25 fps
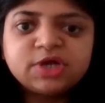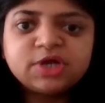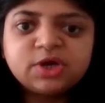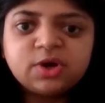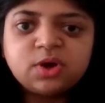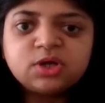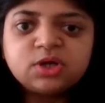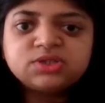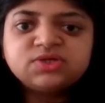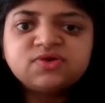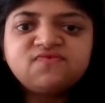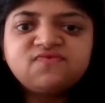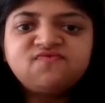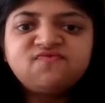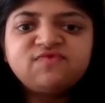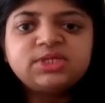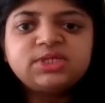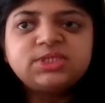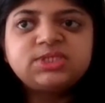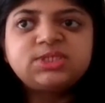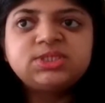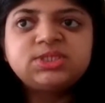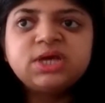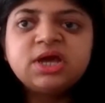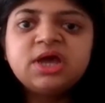because of
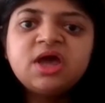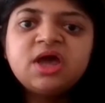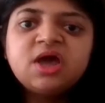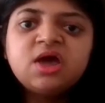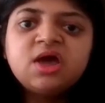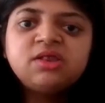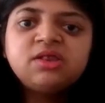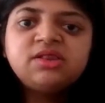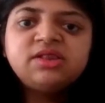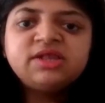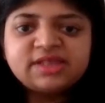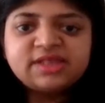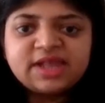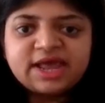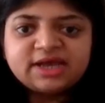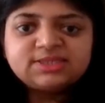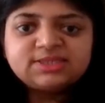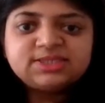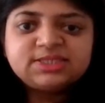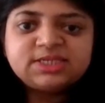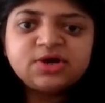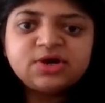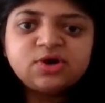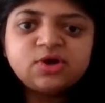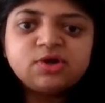which the
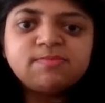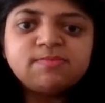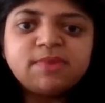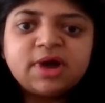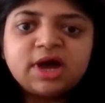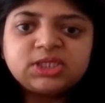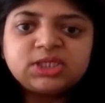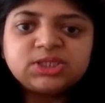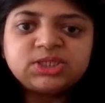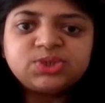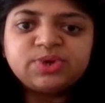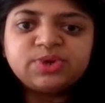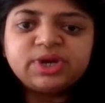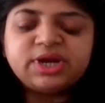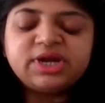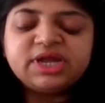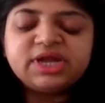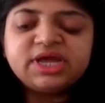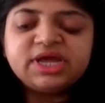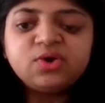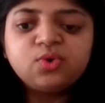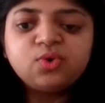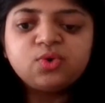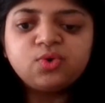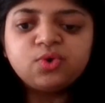next day on March
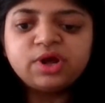twentieth,